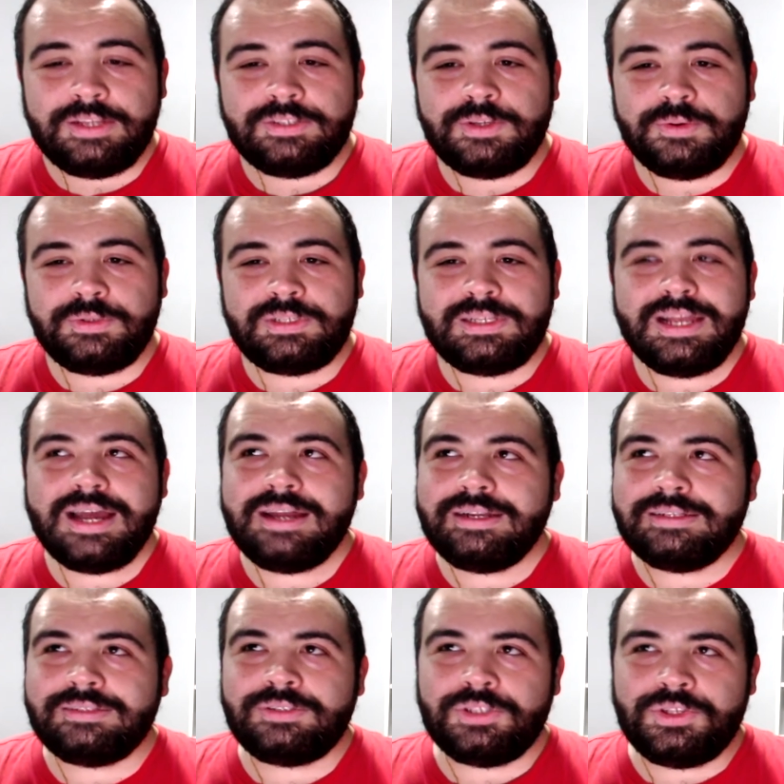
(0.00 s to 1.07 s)
So it's not
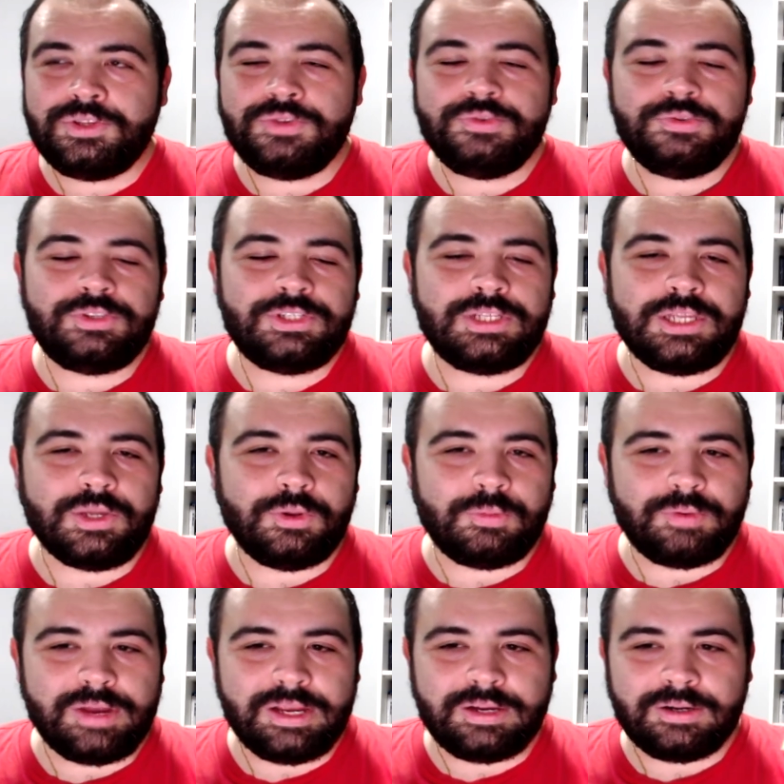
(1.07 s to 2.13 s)
a huge deal
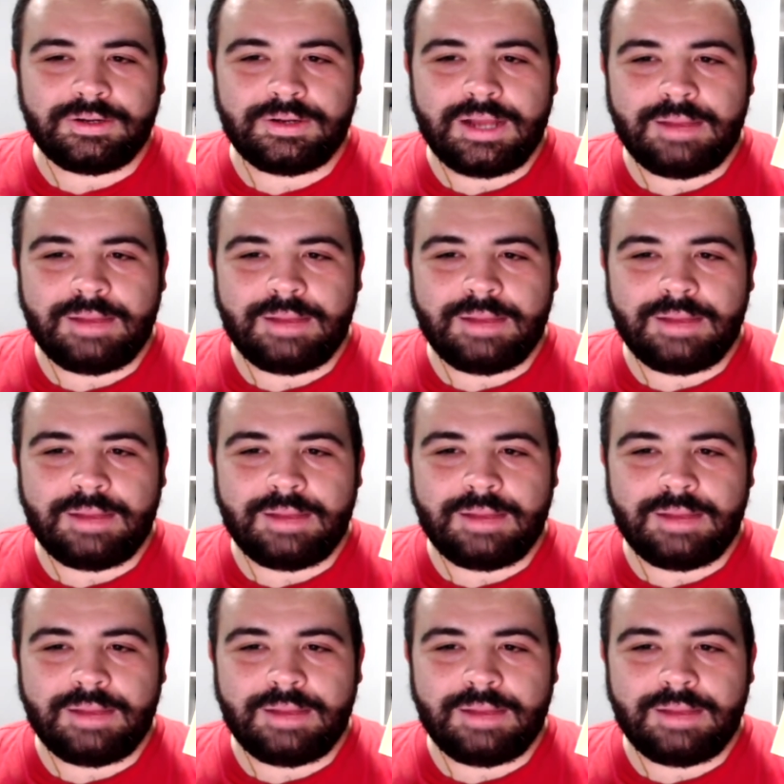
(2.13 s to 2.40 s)
breaker.